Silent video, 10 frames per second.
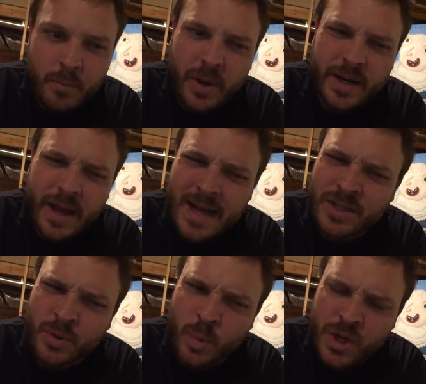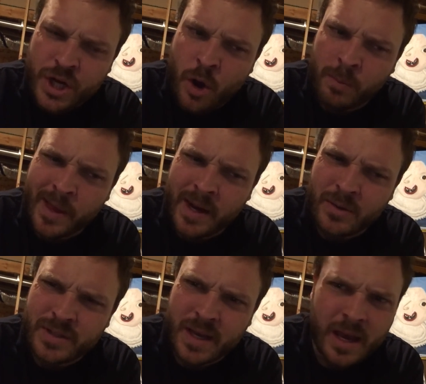but as I was watching Homeland, I
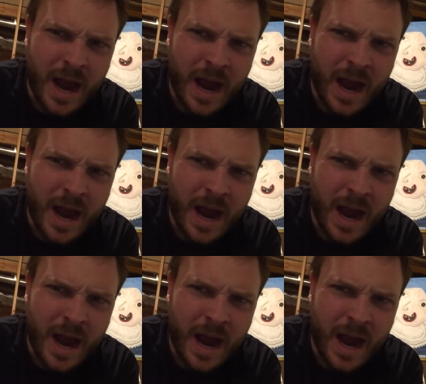was thinking,